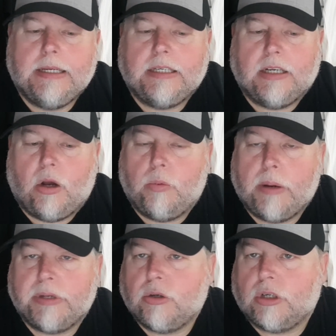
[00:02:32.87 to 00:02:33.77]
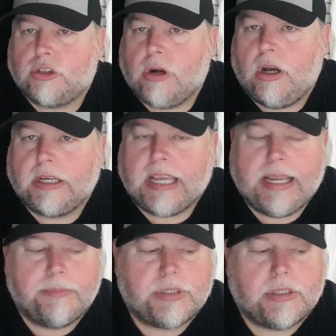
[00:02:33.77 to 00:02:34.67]
where we could have drawn
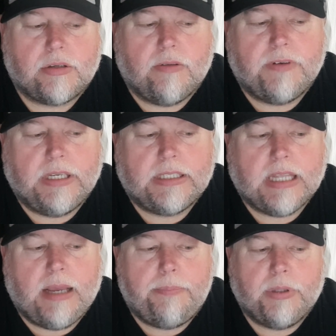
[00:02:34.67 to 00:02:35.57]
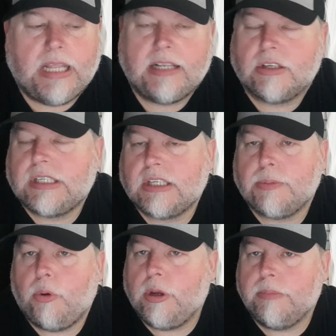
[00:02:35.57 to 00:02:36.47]
games and stuff like that. But then there's
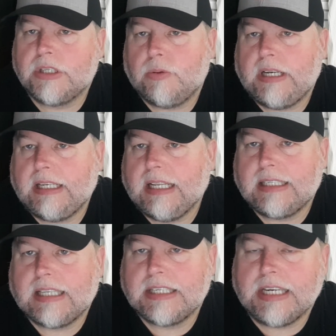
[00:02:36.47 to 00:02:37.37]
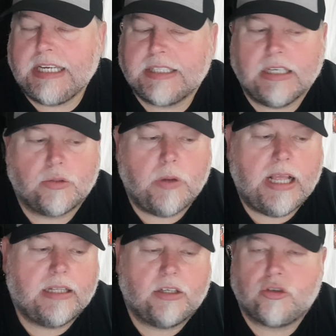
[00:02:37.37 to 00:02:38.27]
disappointments within the season as
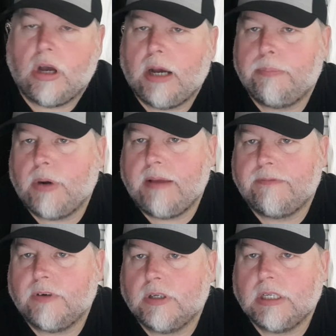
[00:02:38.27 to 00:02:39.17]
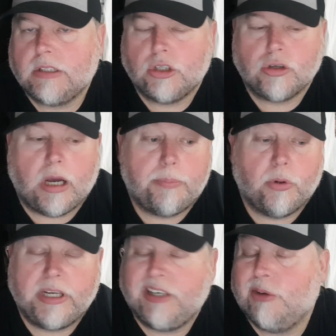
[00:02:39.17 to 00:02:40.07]
well. The draw at Brentford, the draw at
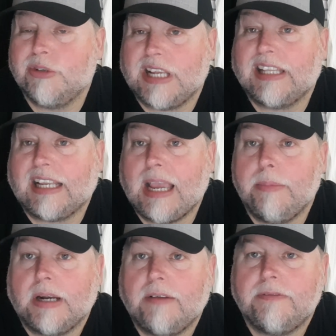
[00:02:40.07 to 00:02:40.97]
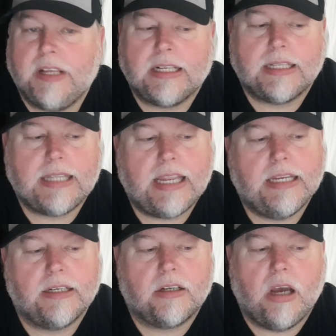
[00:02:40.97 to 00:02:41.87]
Brighton. I was at the game at Anfield that
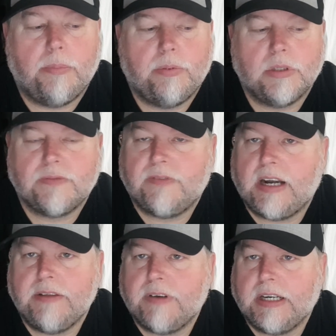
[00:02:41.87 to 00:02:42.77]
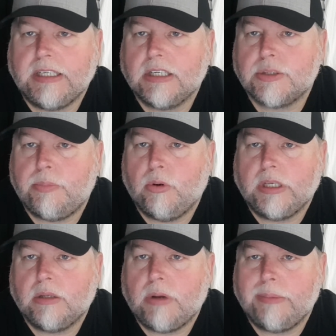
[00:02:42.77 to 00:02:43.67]
day, and the Cop was very, very
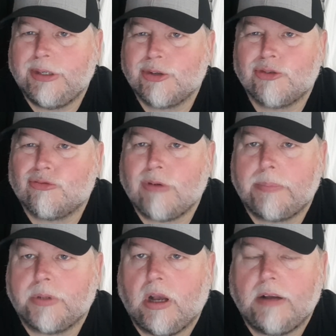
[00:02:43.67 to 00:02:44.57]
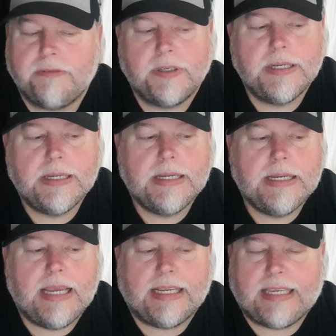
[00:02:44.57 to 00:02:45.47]
disappointing the way we just dropped off
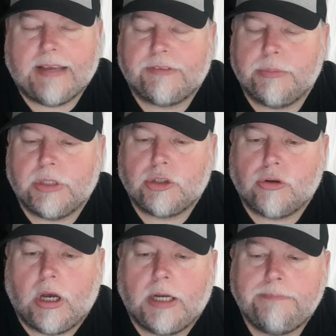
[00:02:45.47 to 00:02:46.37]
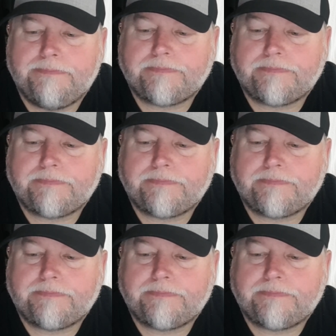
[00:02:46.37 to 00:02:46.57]
and gave them the draw.